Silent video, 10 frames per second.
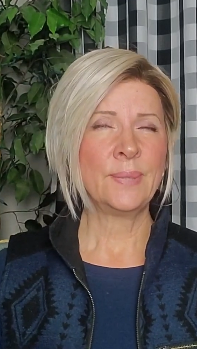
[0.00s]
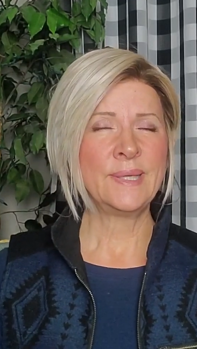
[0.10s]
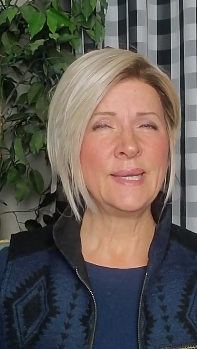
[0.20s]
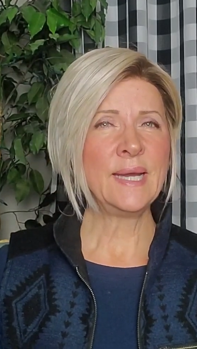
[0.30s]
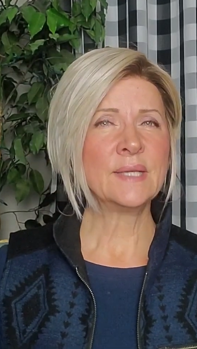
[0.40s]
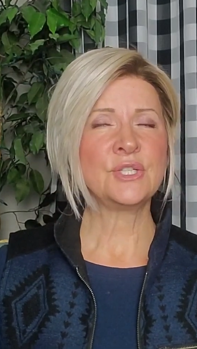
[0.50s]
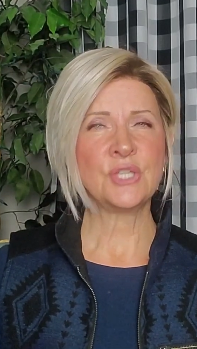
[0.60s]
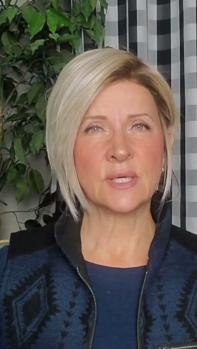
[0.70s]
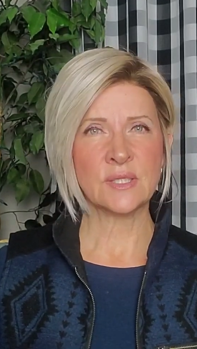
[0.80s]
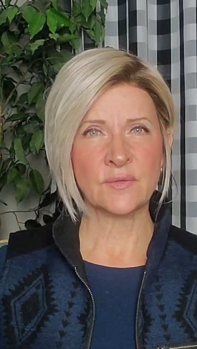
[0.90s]
but not
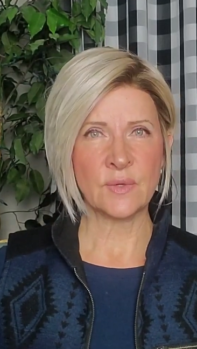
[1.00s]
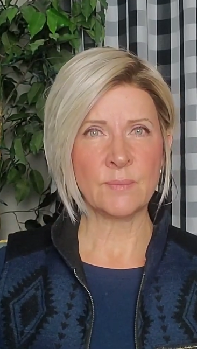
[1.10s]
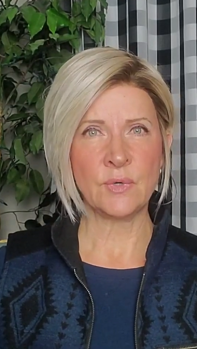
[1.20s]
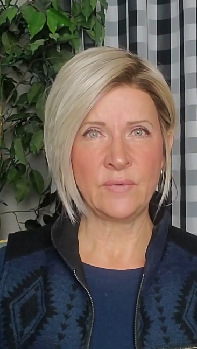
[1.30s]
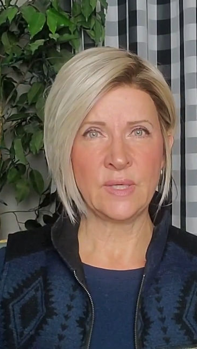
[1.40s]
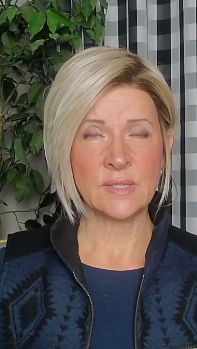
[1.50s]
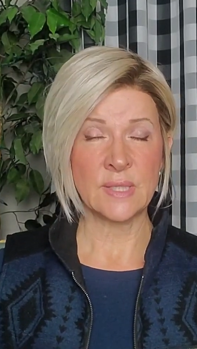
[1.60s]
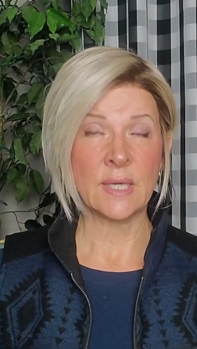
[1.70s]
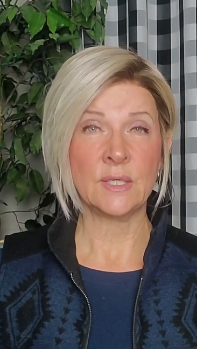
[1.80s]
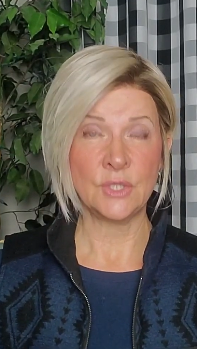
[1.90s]
just for
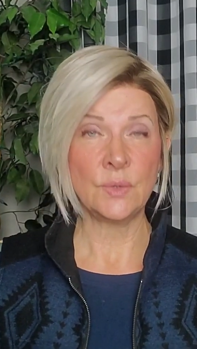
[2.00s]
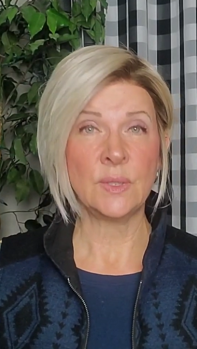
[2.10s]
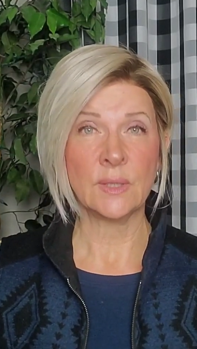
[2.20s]
movies that I do